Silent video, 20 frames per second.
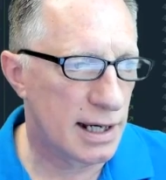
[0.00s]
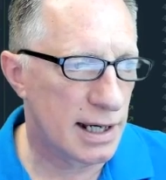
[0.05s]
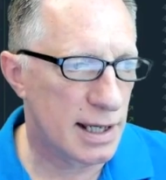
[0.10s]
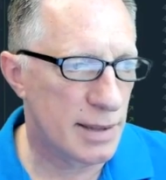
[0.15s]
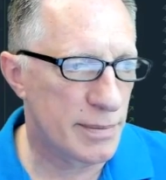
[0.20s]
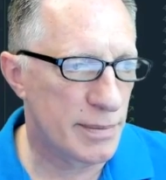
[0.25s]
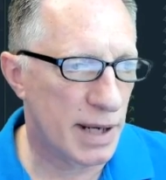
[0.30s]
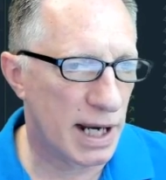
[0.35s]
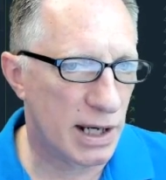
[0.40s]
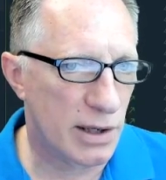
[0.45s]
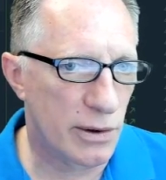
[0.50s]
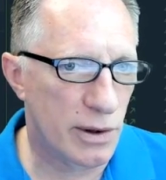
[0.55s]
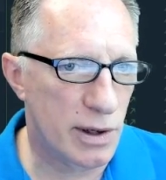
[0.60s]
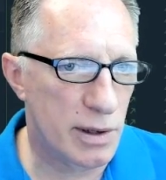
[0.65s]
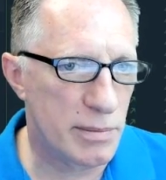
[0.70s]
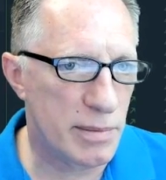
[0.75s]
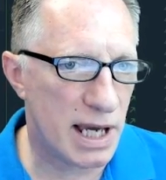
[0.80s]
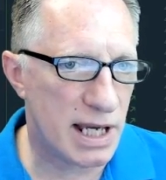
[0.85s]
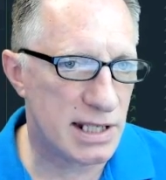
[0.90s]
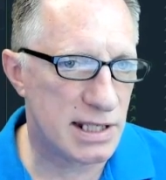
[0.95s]
in my
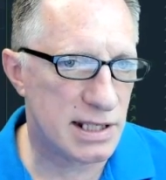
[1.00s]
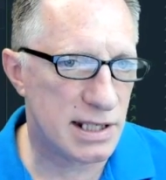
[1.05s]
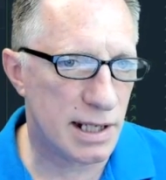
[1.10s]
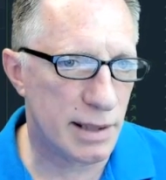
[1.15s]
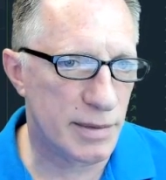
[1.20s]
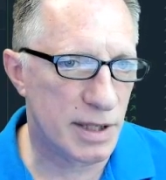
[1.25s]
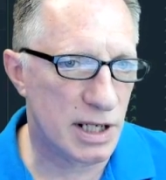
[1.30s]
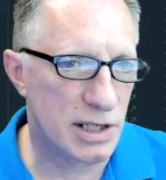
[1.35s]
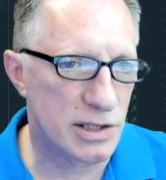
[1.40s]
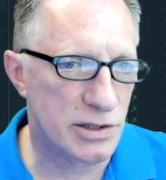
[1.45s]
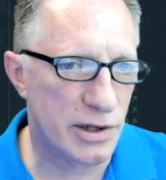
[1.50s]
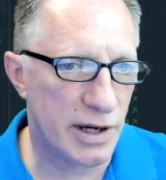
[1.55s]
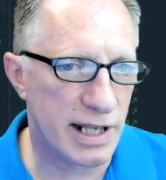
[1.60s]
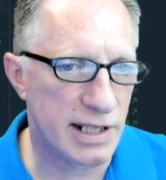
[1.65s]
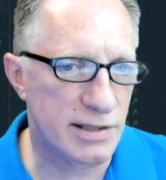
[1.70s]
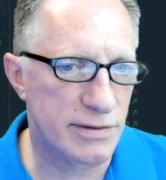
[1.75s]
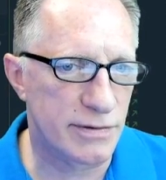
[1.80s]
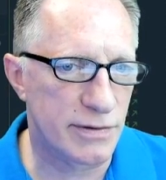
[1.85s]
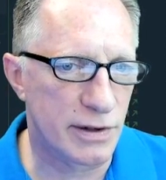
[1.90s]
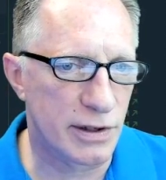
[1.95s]
Coinbase that I'm going to
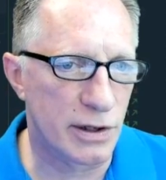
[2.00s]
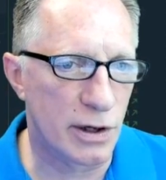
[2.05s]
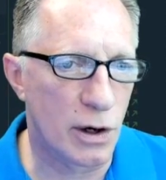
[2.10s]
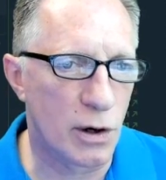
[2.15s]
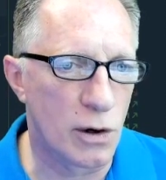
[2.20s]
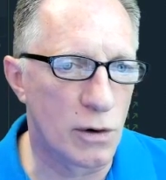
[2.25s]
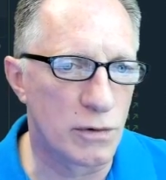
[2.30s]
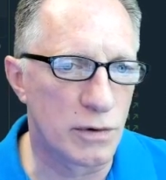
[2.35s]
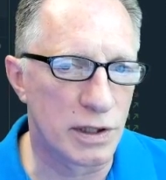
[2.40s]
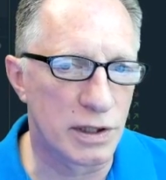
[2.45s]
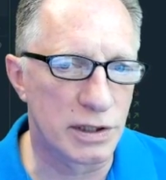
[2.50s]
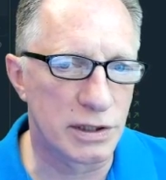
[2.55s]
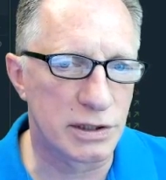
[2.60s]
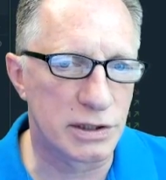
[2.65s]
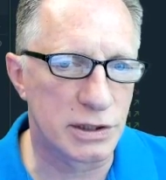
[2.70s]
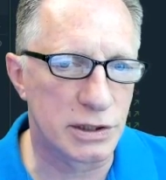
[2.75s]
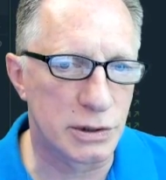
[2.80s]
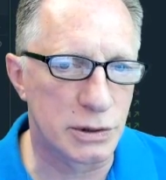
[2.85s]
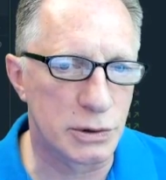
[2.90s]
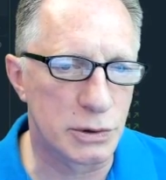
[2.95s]
transfer over
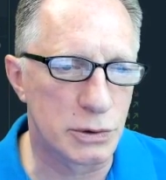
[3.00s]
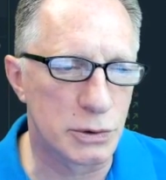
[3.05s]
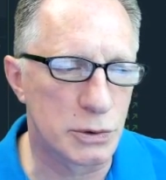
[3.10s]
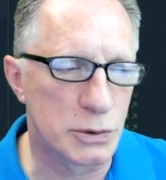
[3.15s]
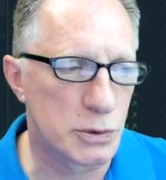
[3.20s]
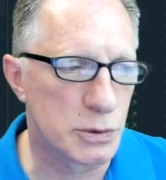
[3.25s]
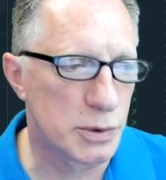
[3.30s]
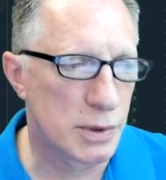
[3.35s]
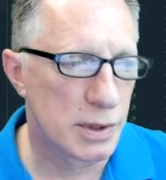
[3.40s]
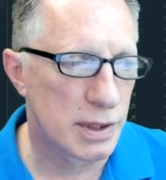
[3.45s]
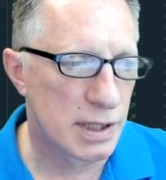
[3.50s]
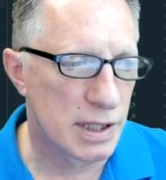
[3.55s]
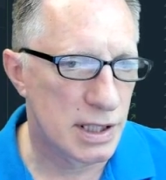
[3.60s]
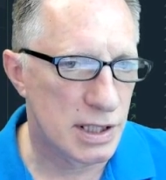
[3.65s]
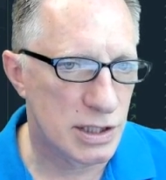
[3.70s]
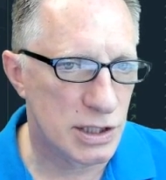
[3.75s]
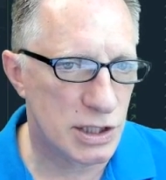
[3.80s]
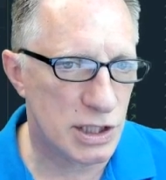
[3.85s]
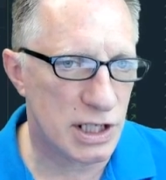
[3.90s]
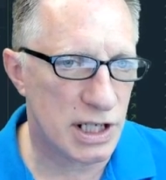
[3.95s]
to
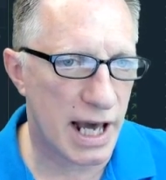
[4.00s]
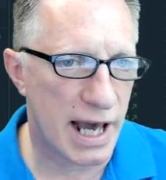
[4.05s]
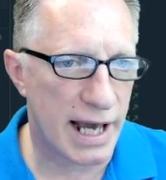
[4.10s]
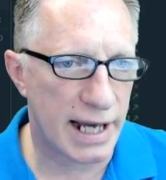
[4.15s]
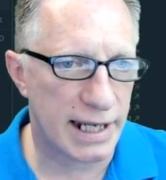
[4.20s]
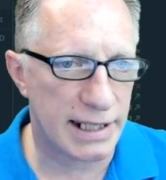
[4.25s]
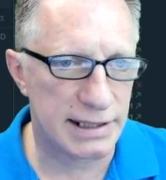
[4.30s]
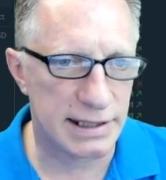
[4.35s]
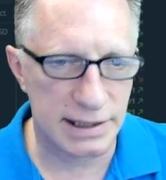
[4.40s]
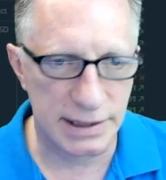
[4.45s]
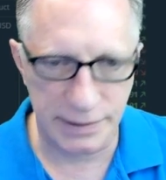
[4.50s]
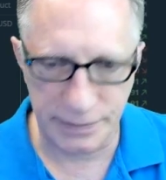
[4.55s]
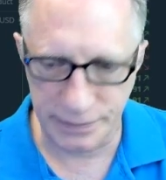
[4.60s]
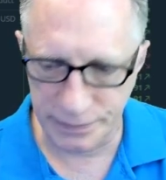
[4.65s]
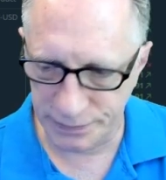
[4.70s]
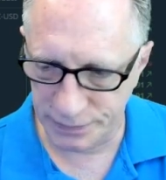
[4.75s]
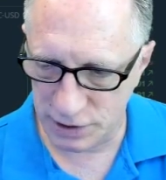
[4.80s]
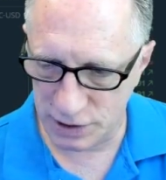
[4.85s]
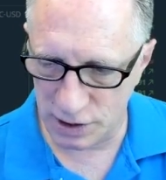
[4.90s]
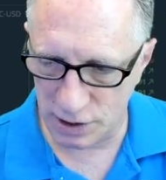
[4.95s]
GDAX.
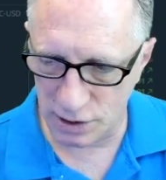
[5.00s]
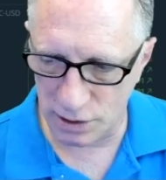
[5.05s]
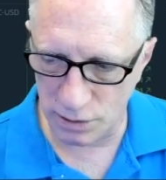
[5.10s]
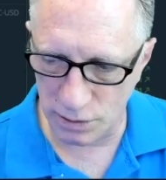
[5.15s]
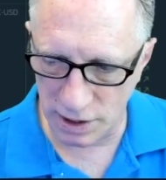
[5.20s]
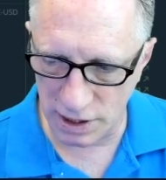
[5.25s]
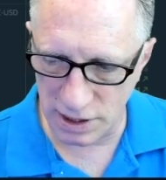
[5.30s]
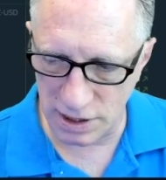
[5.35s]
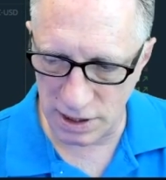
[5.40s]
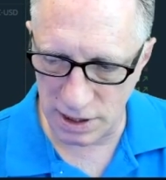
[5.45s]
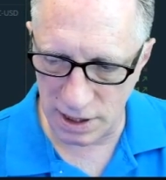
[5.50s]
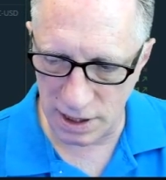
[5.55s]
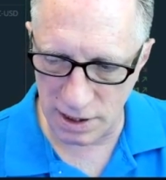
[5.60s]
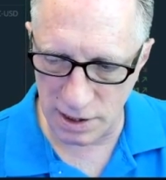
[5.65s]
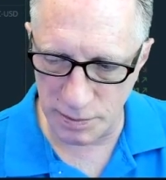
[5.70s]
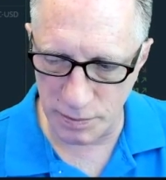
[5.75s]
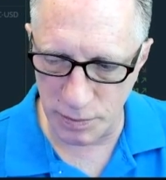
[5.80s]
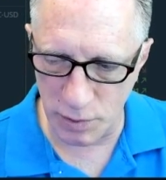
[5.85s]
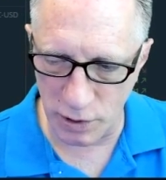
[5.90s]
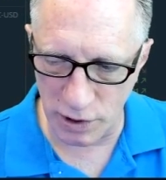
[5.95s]
So it's
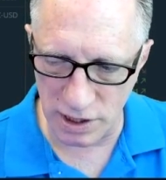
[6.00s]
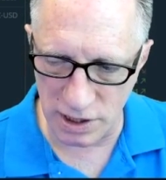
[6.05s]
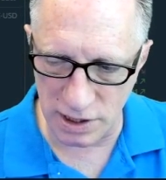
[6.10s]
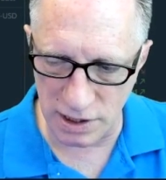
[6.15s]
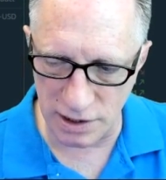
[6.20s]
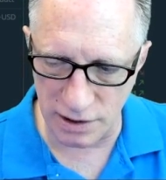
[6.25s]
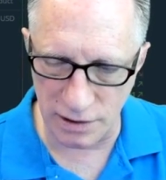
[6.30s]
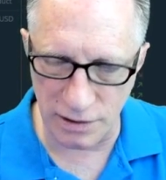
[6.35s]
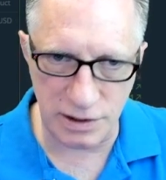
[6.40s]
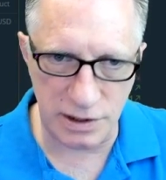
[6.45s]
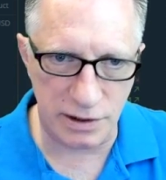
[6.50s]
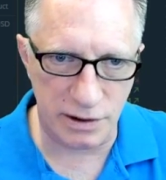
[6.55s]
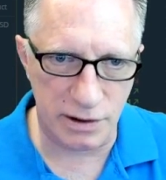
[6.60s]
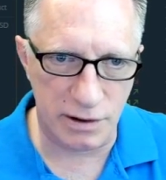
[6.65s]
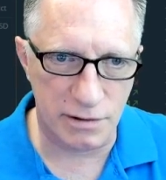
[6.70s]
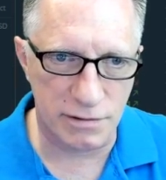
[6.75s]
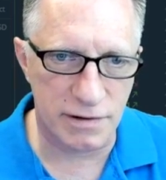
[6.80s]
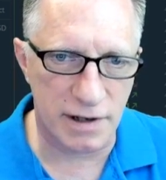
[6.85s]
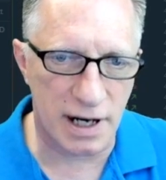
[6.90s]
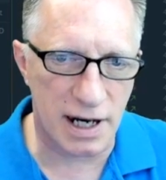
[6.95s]

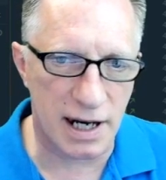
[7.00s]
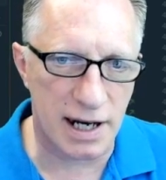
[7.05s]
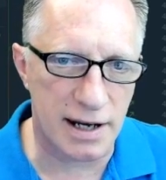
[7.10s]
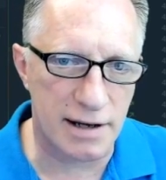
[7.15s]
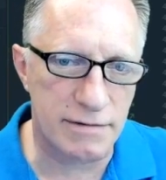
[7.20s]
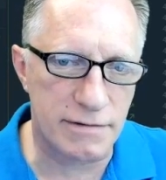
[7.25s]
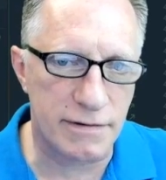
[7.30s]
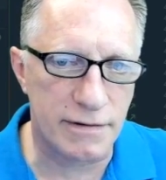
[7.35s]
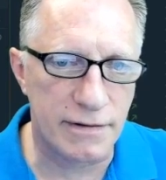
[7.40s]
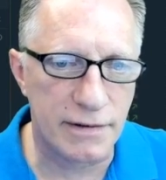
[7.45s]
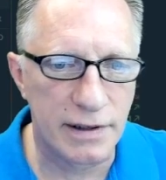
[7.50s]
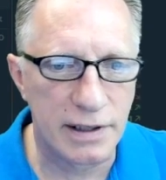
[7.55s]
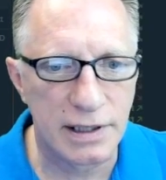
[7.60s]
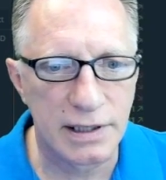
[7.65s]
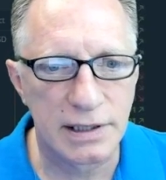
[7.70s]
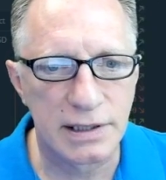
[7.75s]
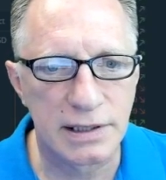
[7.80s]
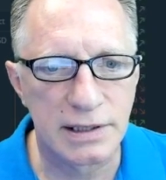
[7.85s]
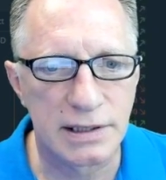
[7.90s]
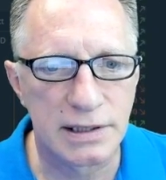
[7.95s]
0.005.
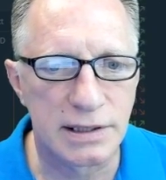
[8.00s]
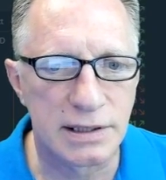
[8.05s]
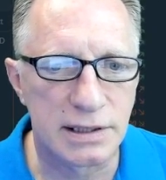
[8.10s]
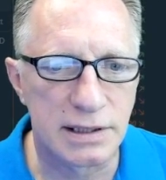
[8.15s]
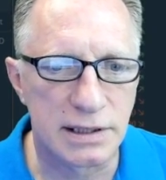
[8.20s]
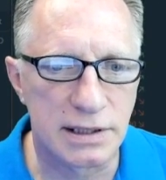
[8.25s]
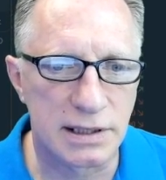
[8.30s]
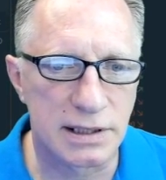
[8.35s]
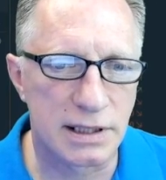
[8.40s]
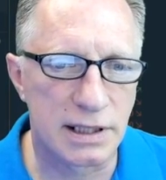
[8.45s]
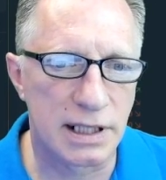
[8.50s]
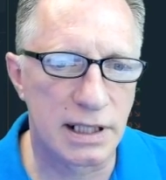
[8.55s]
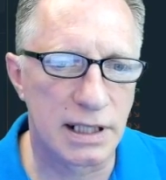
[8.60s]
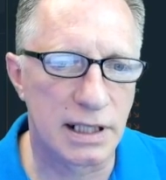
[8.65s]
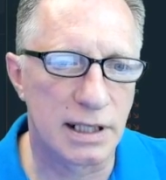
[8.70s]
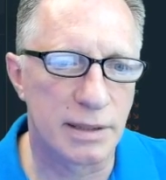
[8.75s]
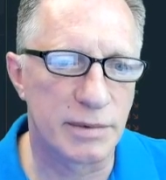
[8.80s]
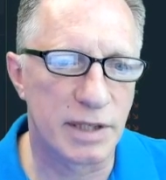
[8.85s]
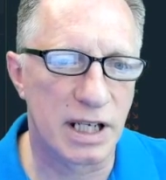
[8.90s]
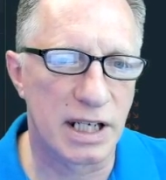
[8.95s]
All right,
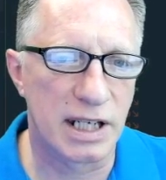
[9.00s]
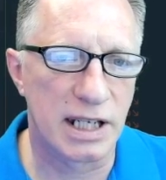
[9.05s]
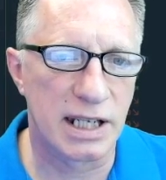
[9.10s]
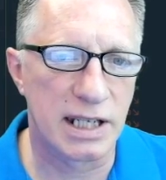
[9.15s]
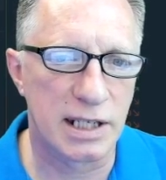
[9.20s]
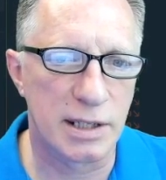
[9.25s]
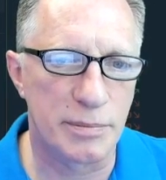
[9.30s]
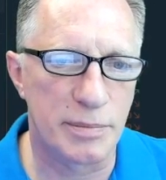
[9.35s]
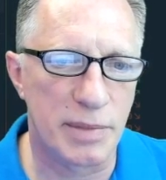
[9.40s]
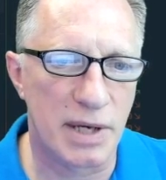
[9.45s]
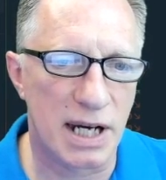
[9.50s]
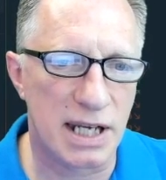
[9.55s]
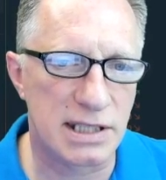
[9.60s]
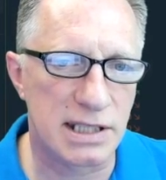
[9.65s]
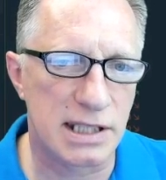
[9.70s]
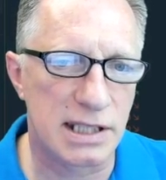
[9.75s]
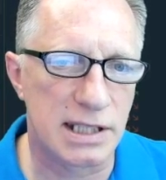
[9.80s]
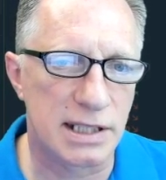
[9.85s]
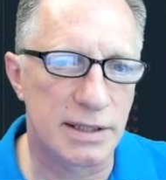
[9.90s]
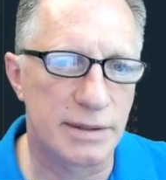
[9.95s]
I'm going to hit
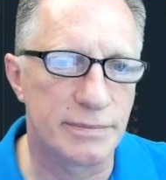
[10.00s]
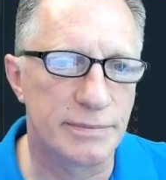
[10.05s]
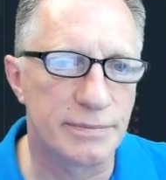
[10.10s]
deposit.